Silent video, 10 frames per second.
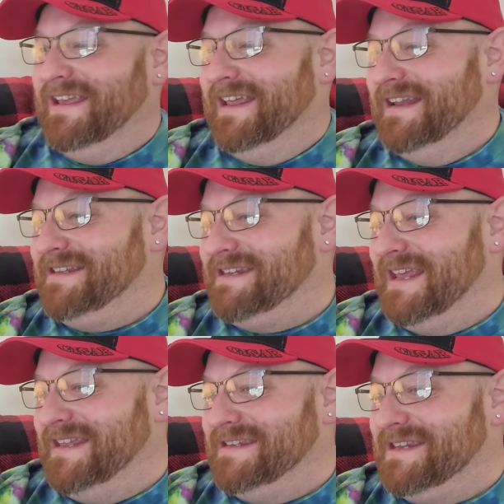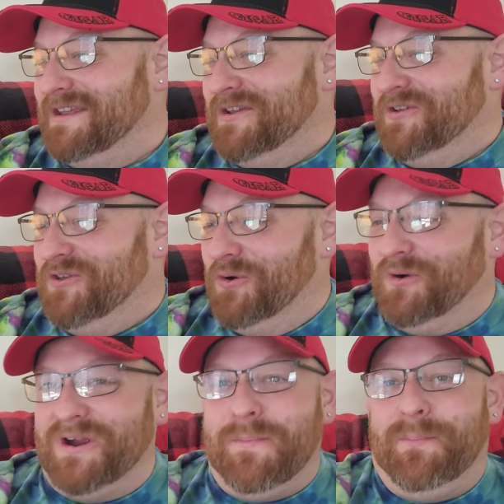And it says,
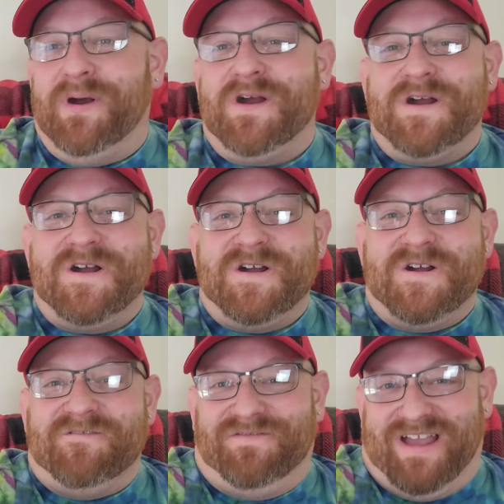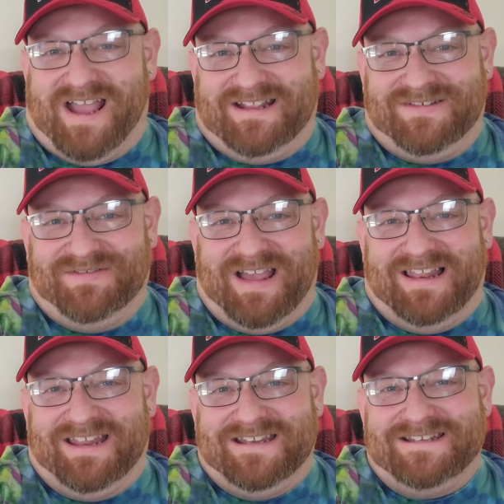"Your perfect,
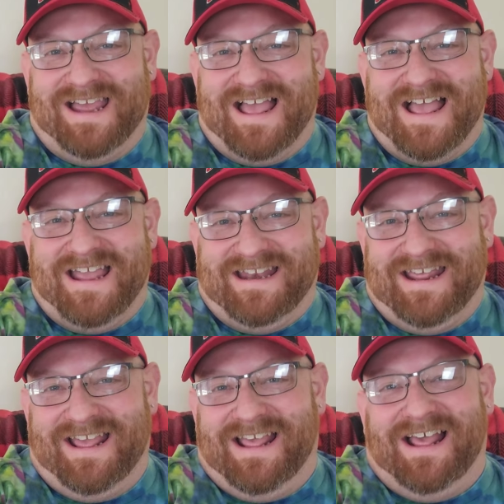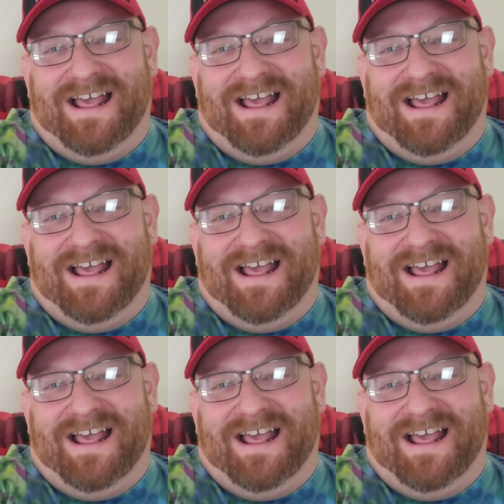Valentine.